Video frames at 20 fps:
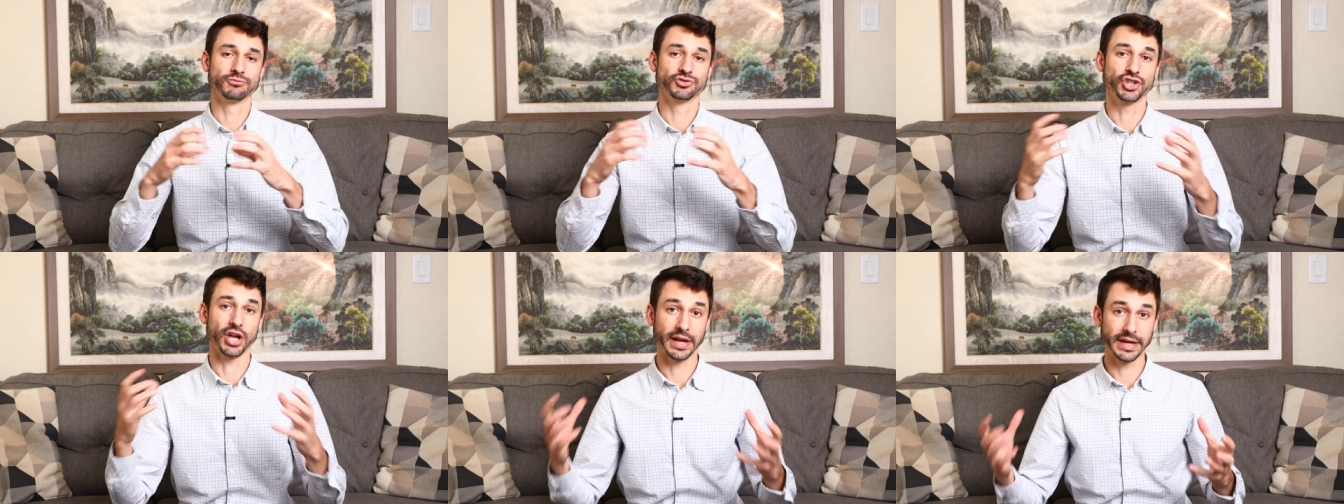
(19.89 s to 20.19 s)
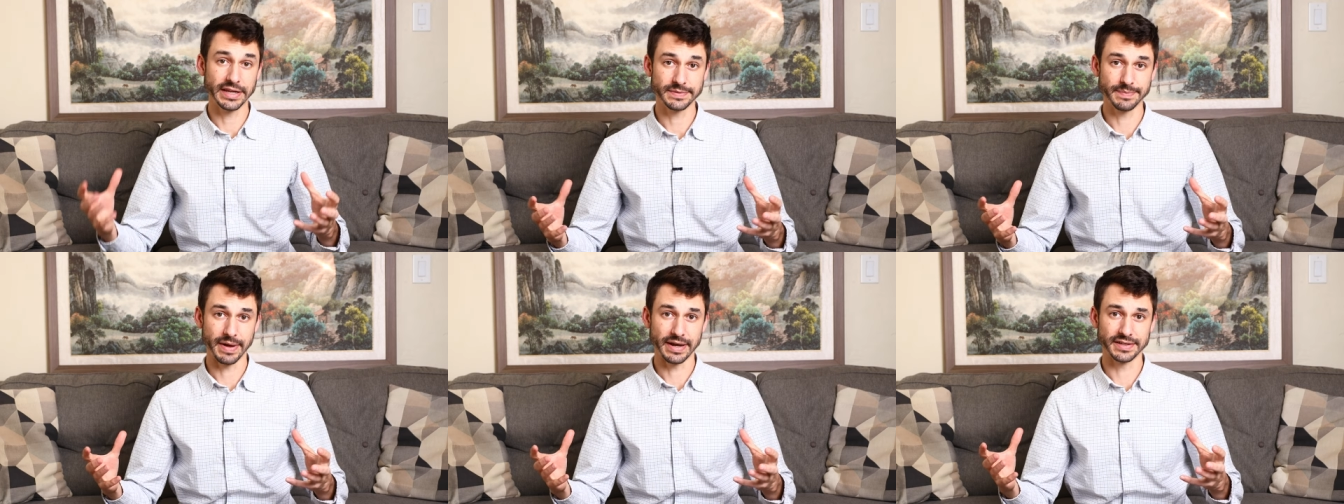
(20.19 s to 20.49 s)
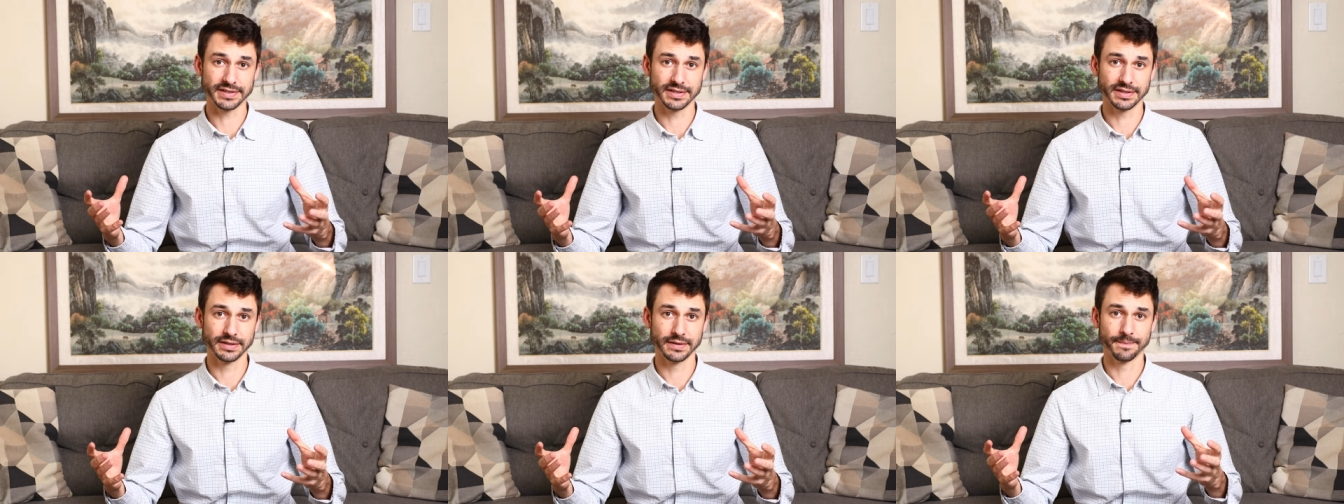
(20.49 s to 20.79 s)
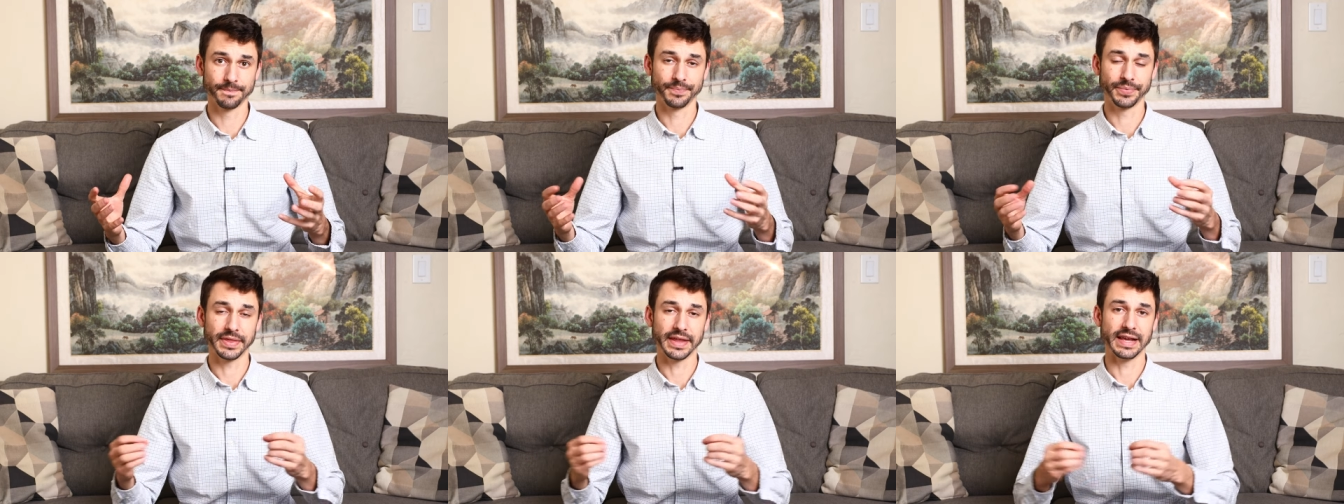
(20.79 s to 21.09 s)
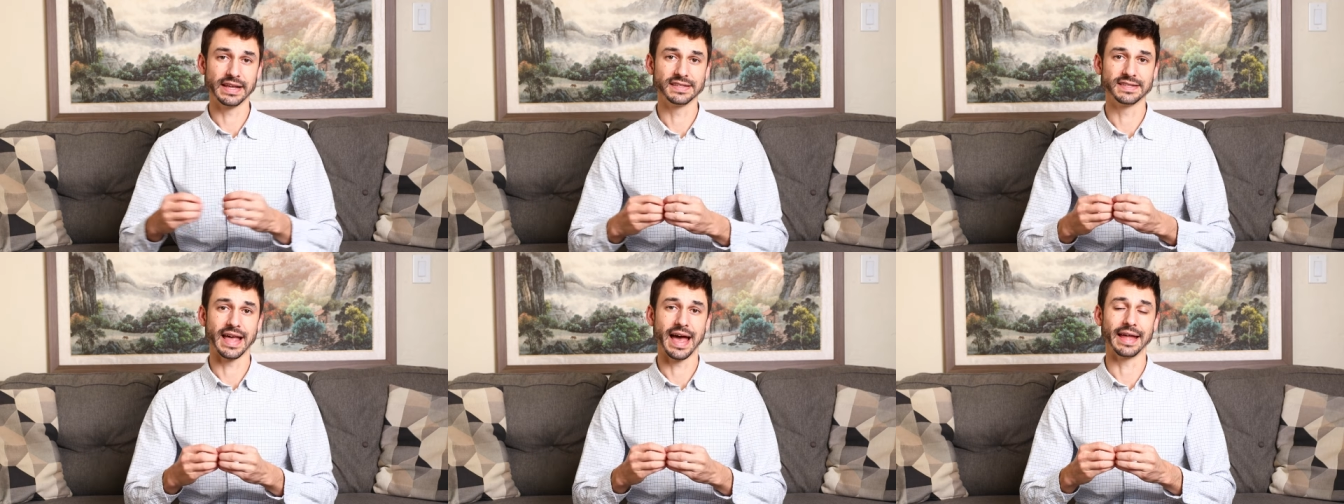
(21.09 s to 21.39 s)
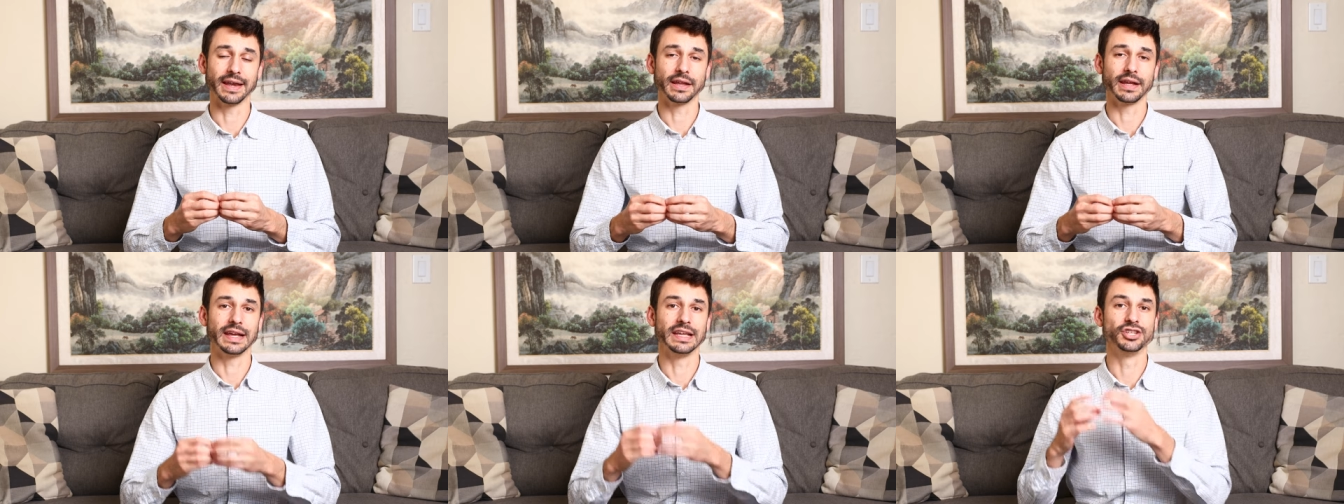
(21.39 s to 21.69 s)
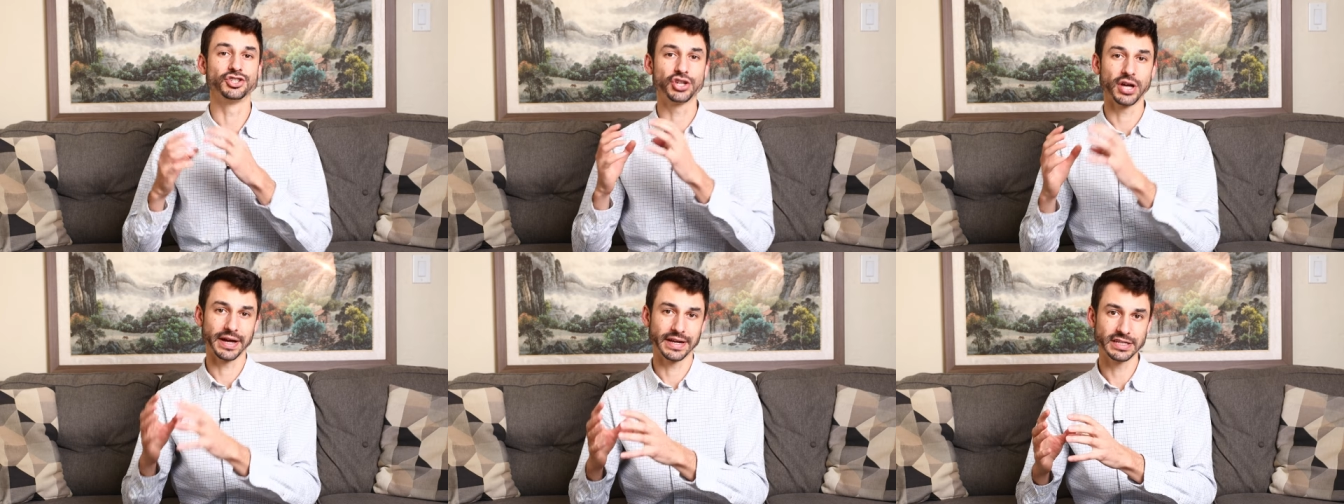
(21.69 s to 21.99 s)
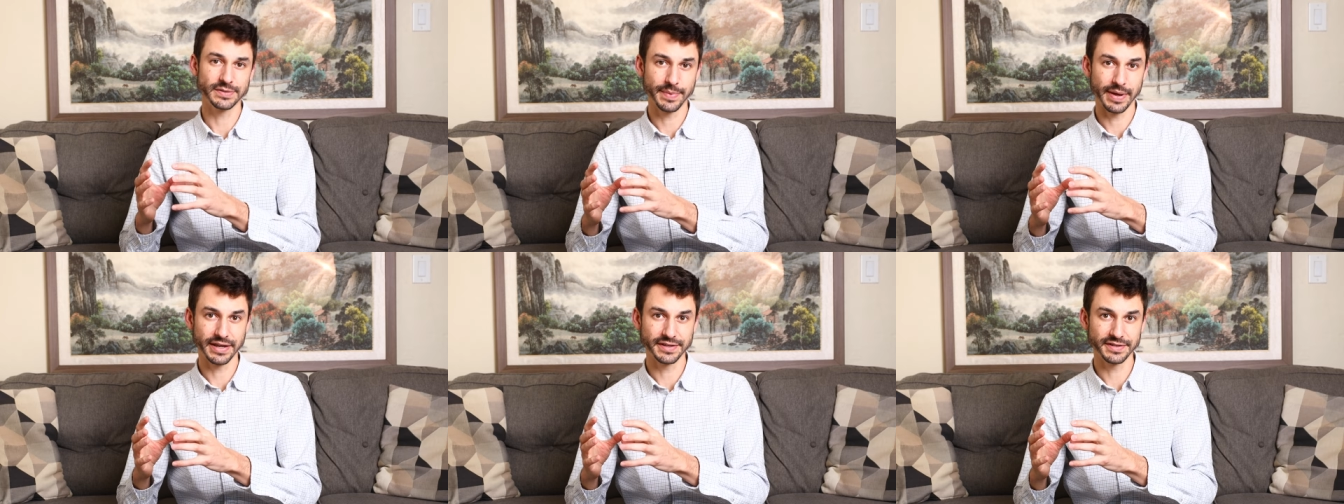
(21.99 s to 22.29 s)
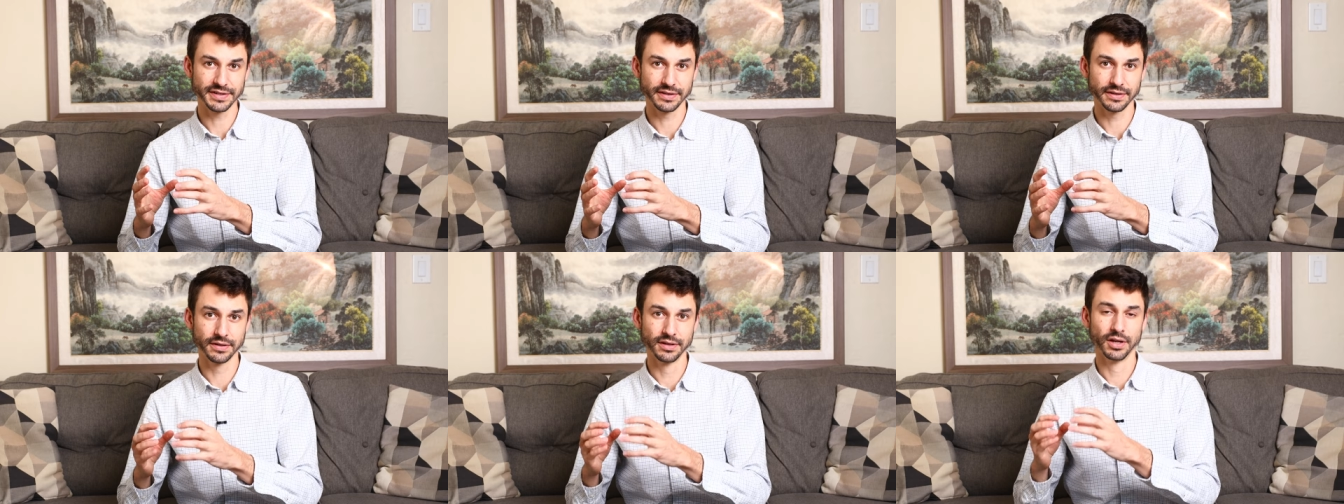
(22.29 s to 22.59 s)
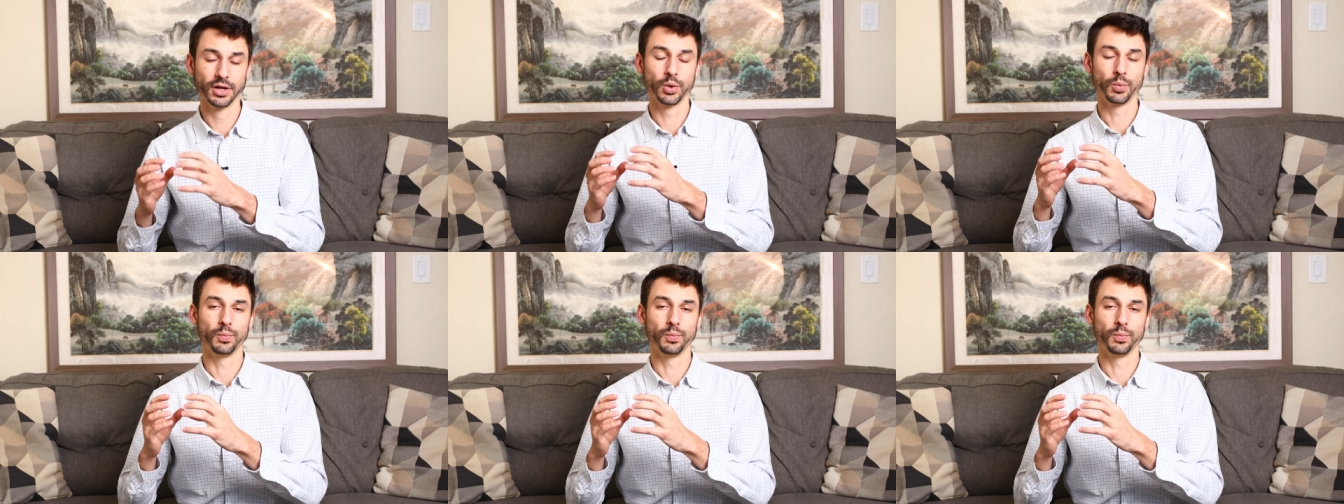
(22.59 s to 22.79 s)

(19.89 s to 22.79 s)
Chinese medicine is that in Chinese medicine,